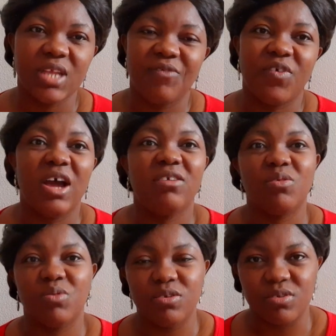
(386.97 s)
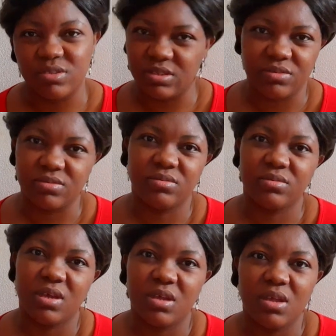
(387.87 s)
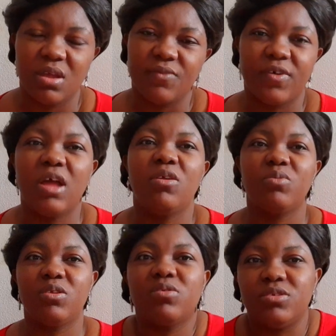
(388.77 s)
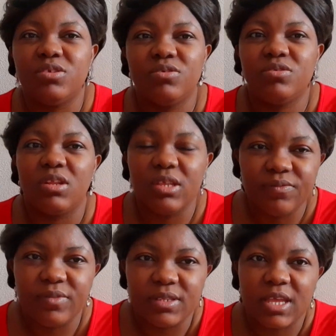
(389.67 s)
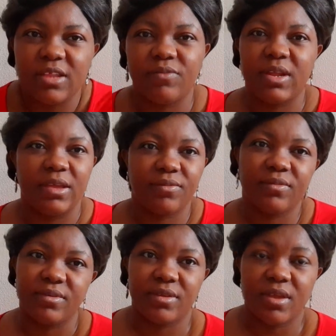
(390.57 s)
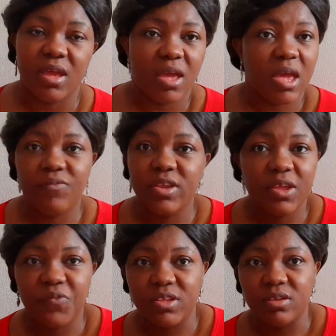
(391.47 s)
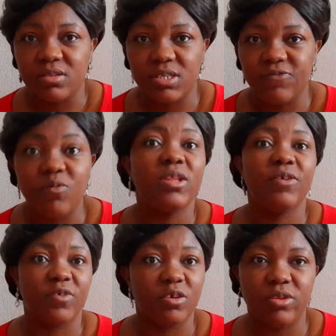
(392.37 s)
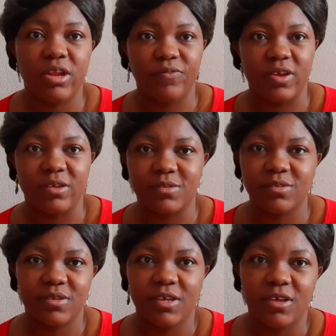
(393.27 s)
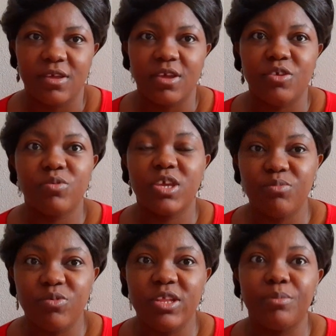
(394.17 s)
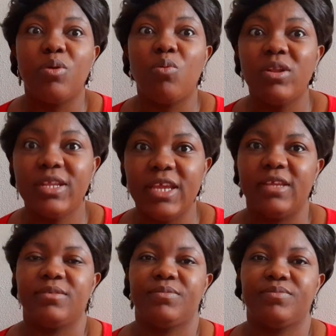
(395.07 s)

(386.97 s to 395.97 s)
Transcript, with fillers: for how long will you continue for how long will you continue to live this kind of life every day for the thief one day for the owner of the house you will keep doing it but one day